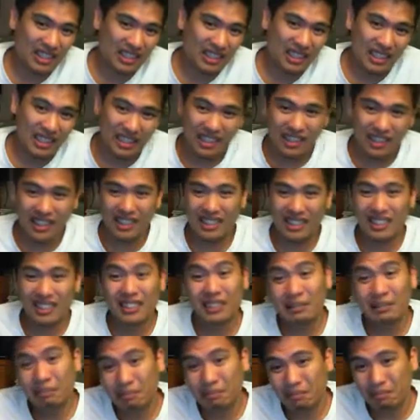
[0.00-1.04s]

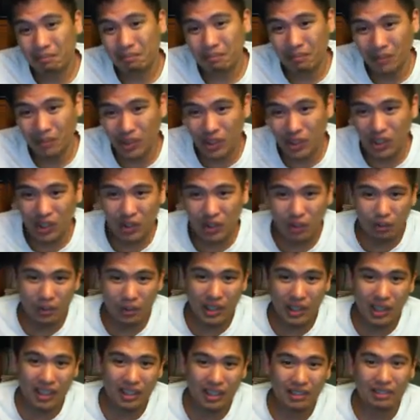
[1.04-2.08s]
Nonetheless, good
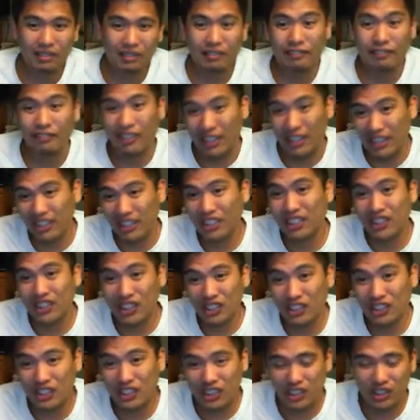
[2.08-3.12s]
win, fought a
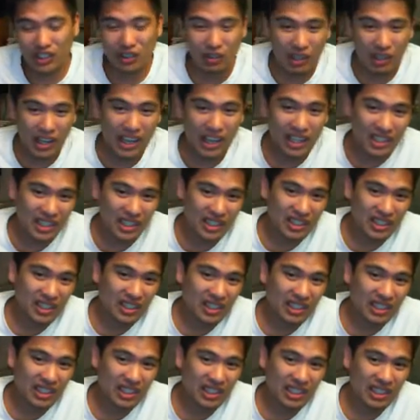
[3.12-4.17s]
good
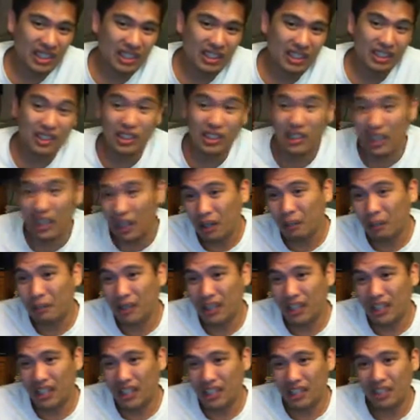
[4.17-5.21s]
strategy,
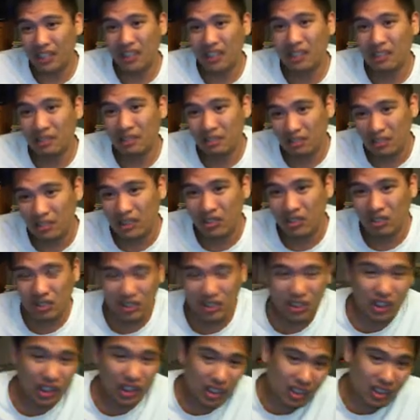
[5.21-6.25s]
dominated, which
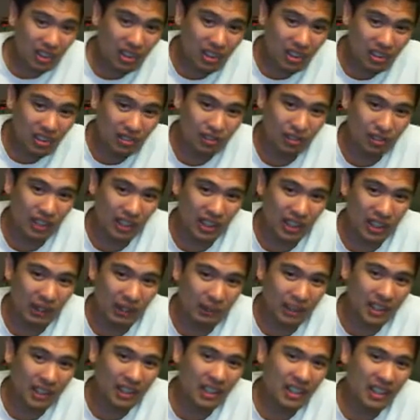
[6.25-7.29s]
was good for
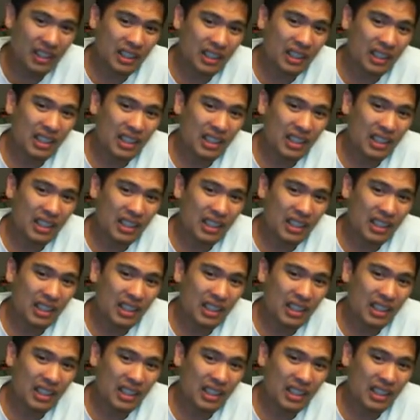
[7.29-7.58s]
Lima.